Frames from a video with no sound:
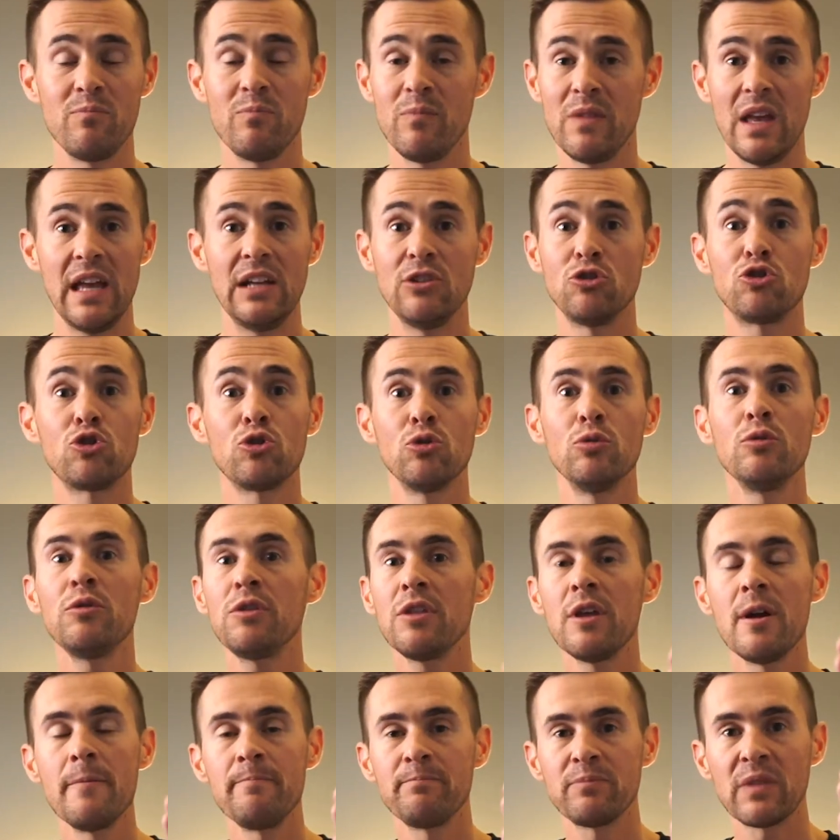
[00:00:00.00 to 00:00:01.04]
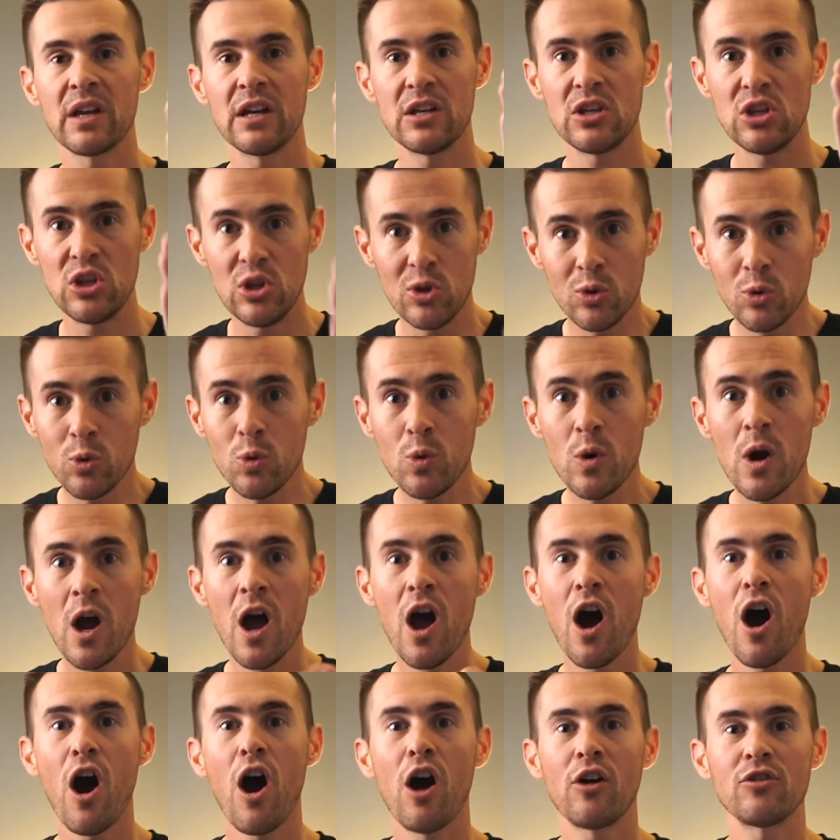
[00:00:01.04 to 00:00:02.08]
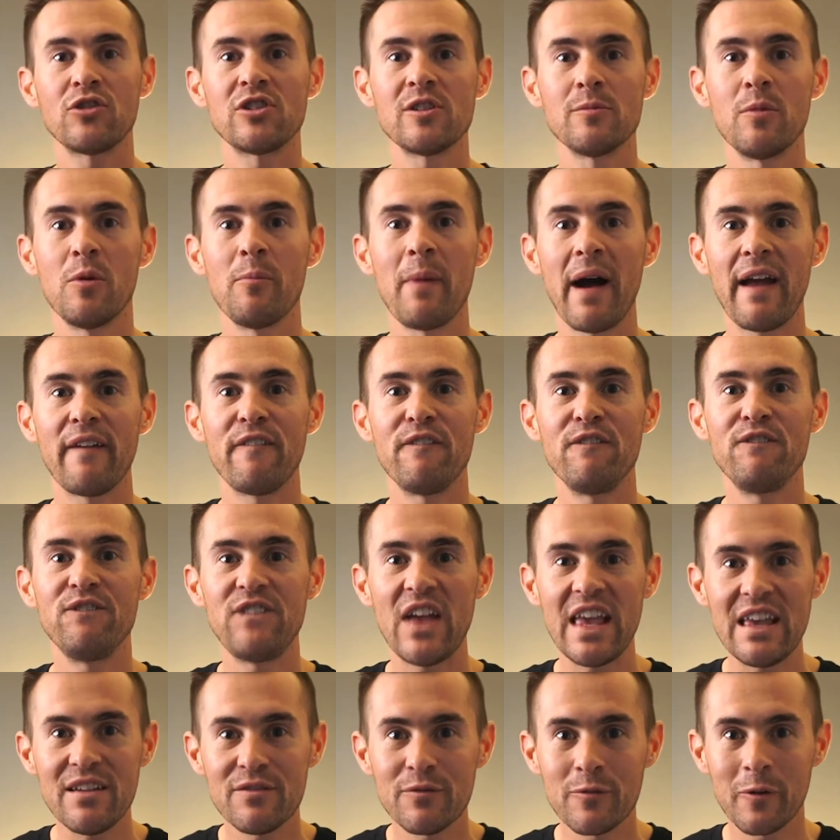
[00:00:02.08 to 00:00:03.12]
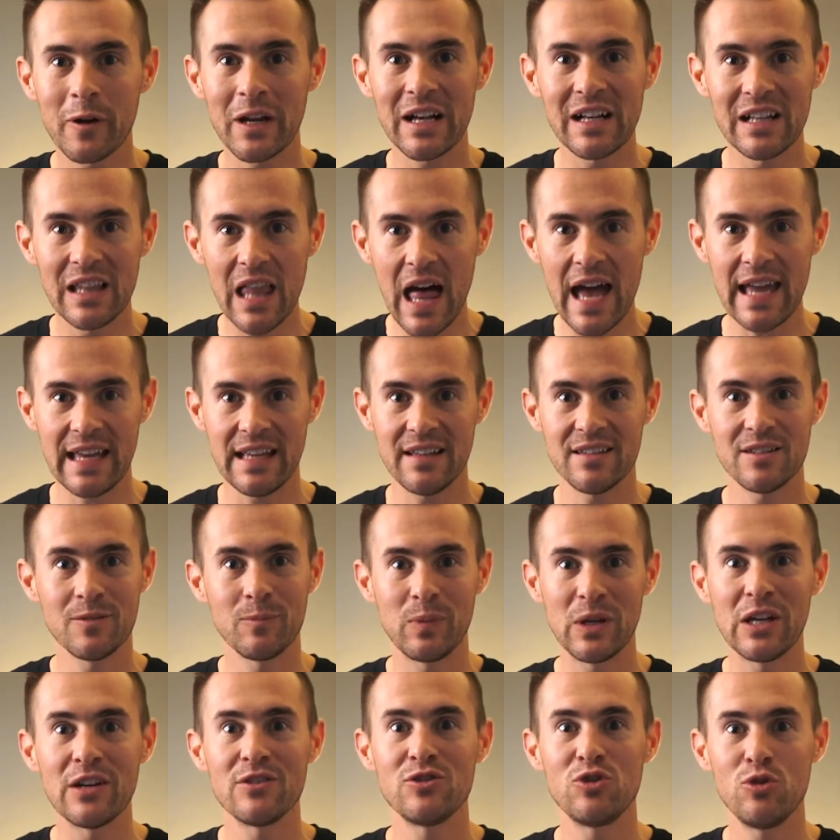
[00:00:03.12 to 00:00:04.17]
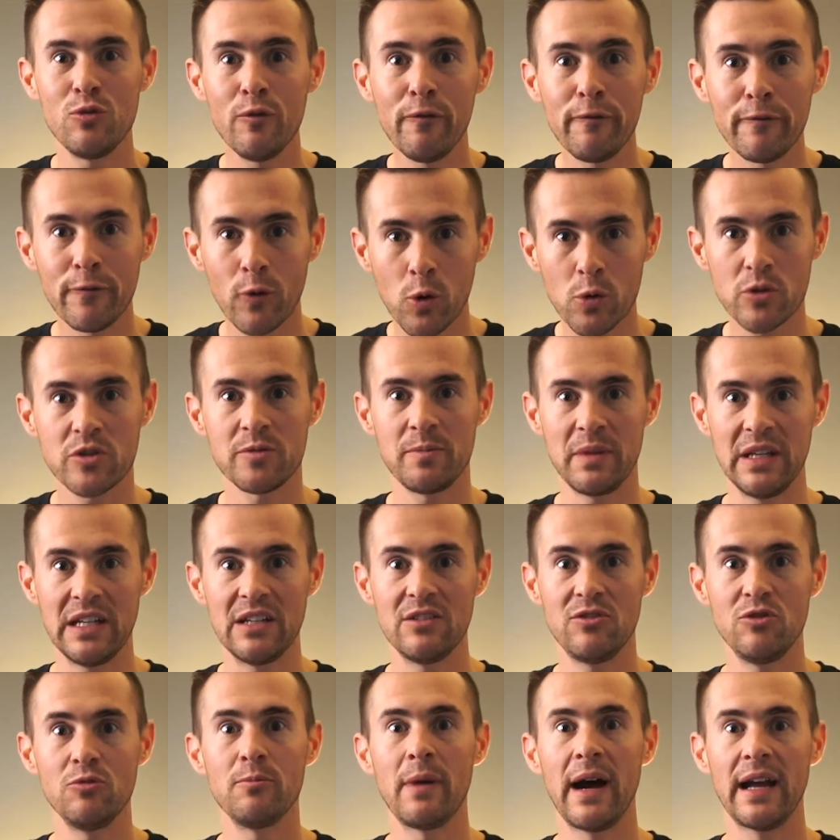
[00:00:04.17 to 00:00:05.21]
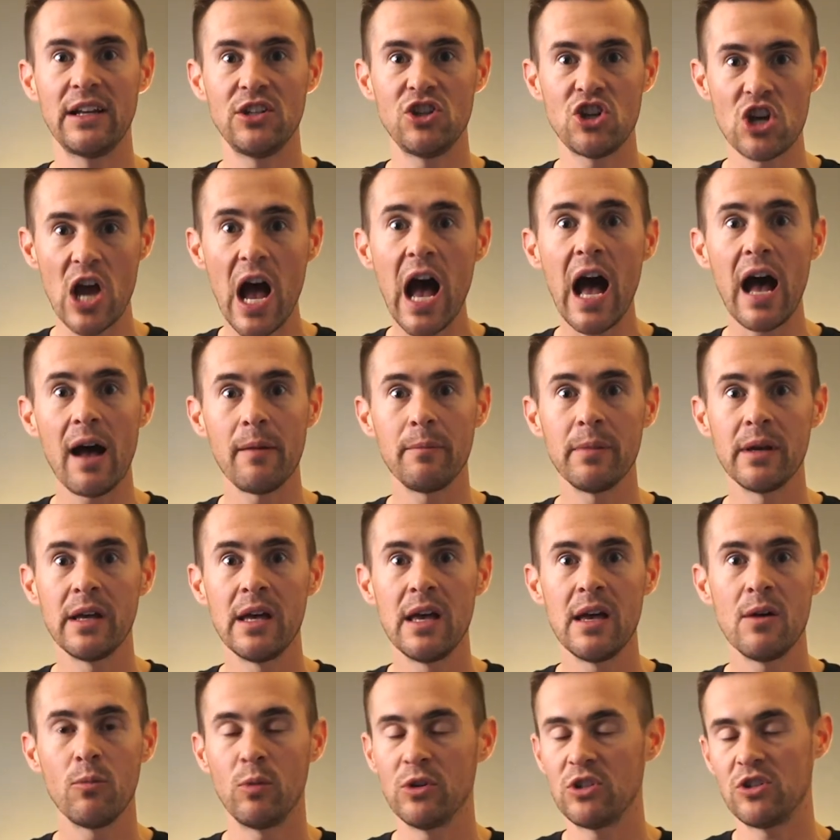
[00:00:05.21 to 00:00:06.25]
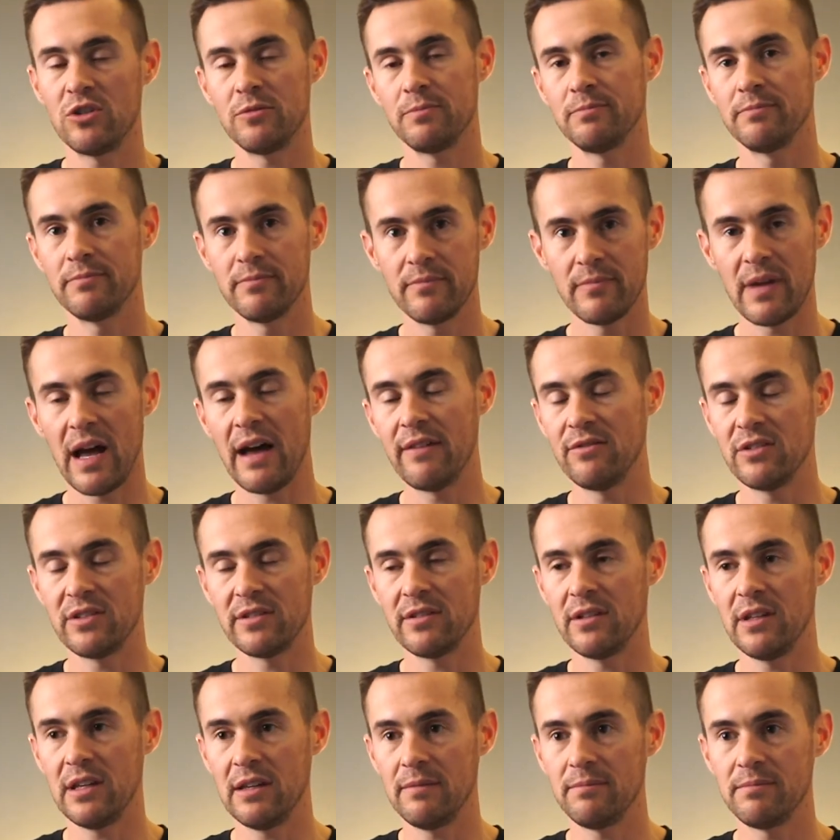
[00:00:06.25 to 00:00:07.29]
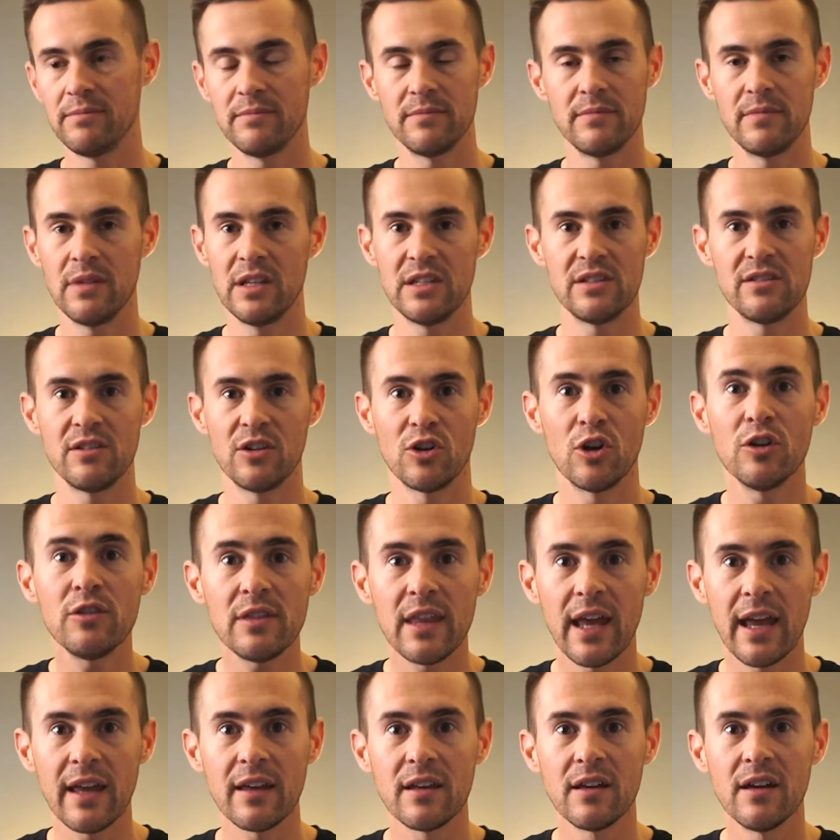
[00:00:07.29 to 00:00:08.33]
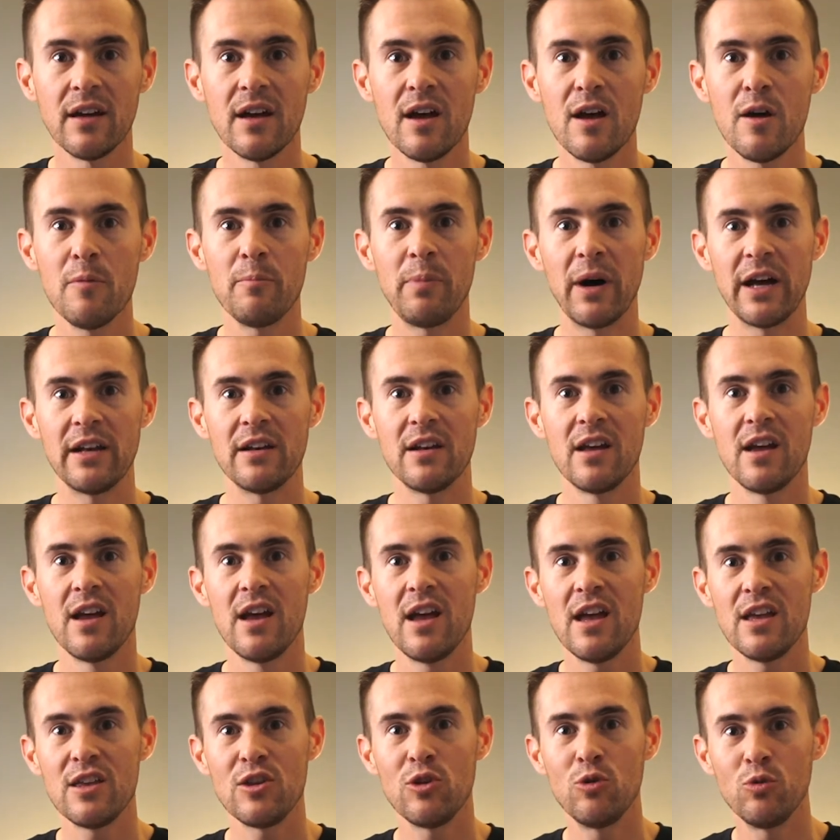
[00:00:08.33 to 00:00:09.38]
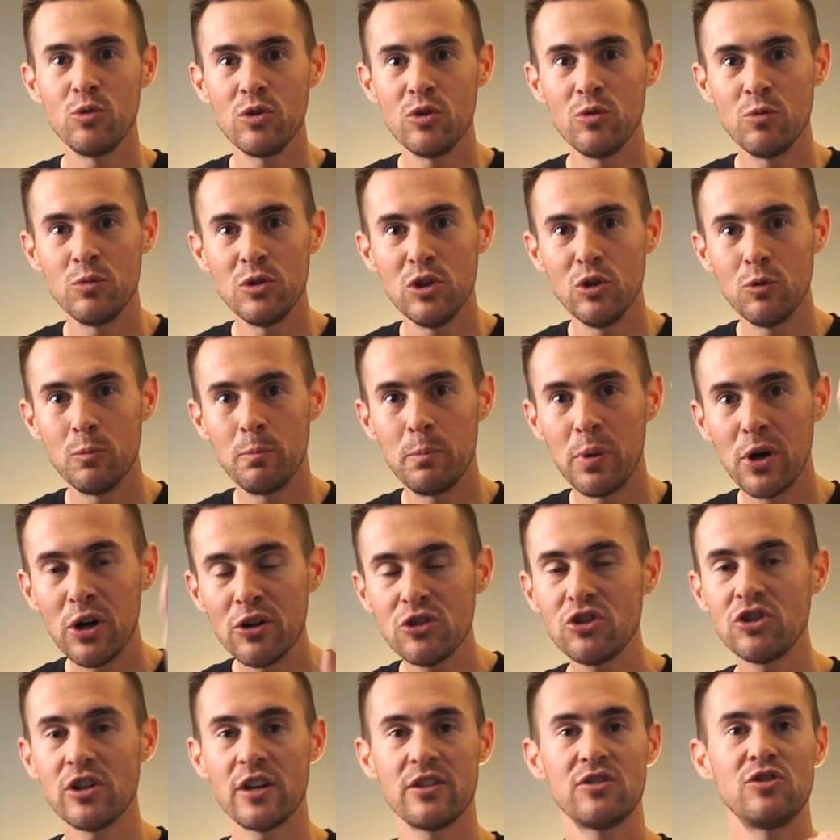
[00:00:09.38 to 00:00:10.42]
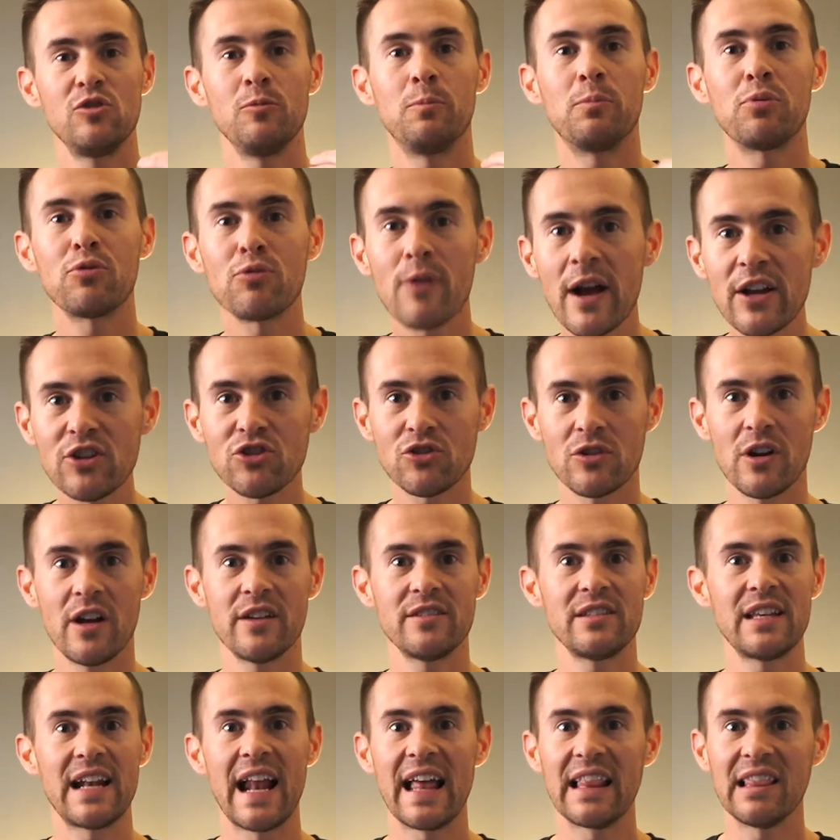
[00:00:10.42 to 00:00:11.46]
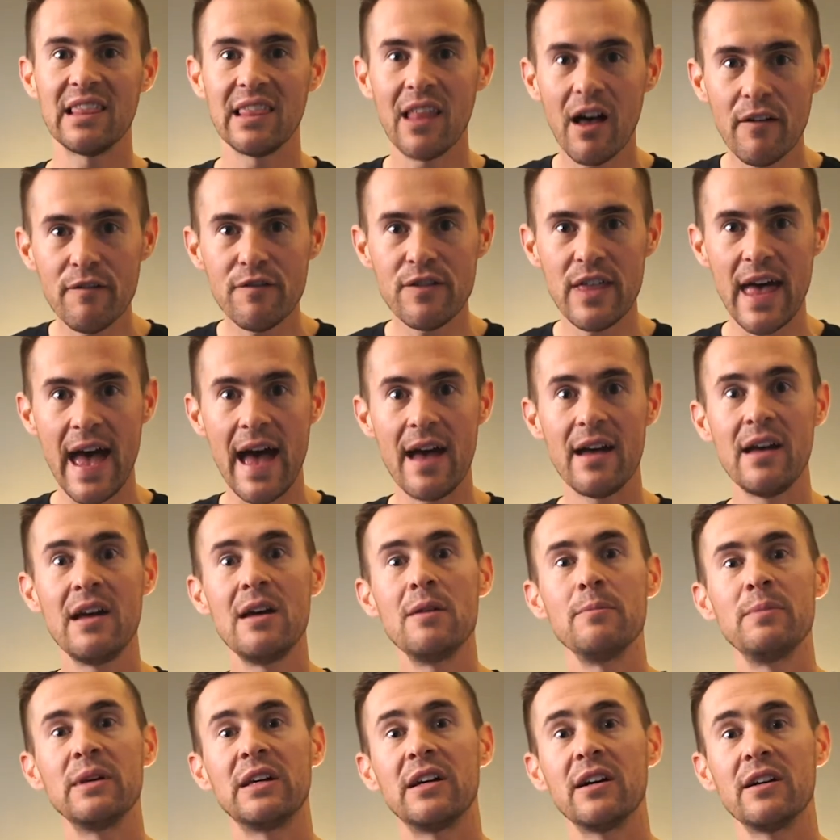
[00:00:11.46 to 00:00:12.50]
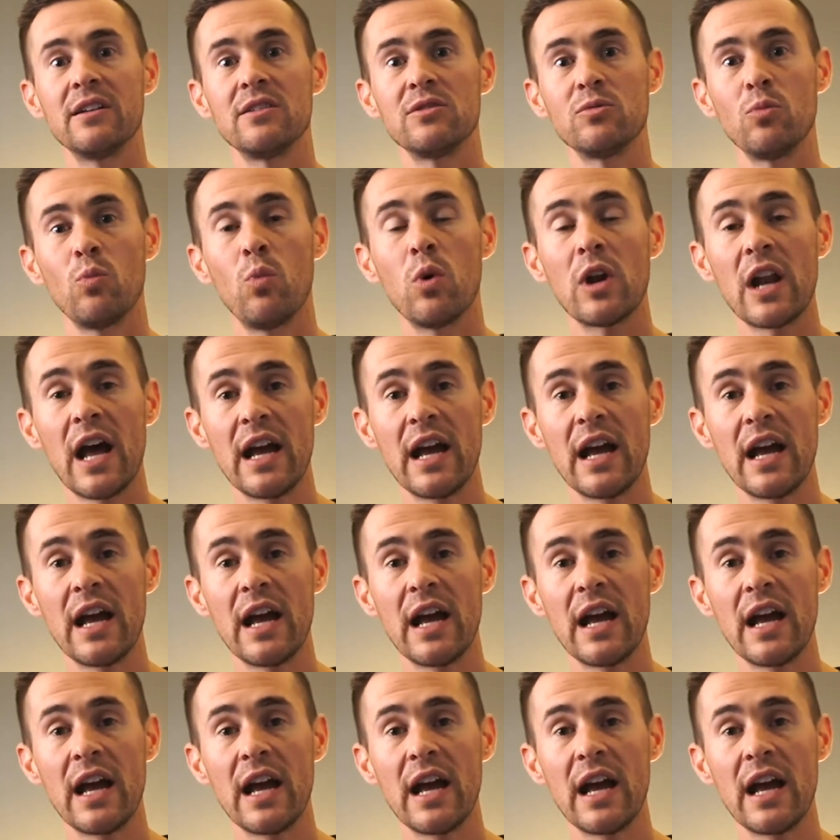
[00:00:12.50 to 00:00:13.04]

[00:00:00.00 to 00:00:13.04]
In truth, you are some of my favorite clients because you force me to do my job, which obviously is a good thing. But you push us, you pressure us, and I love that because what